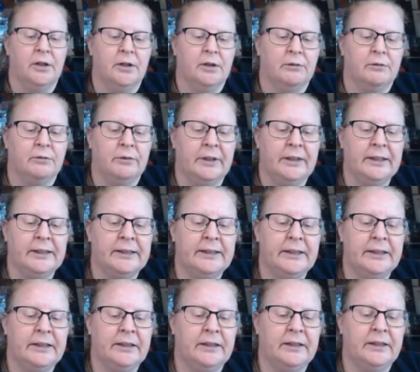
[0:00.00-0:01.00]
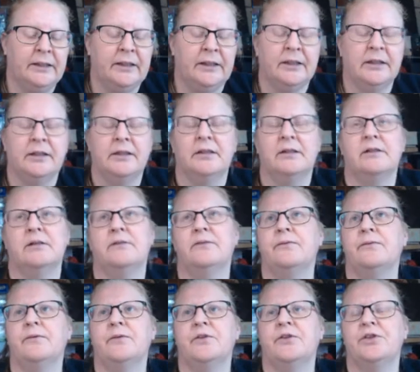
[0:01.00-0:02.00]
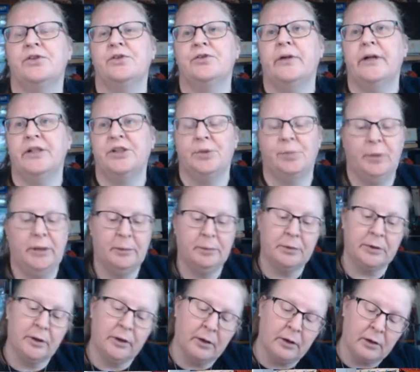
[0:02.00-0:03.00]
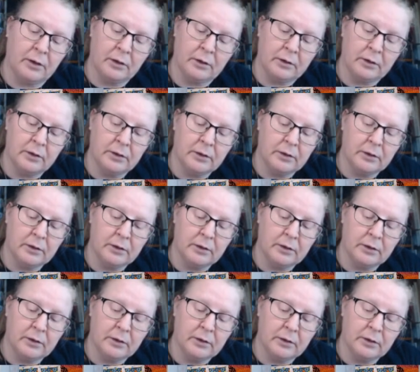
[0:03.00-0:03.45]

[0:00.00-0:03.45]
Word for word: really stretch people on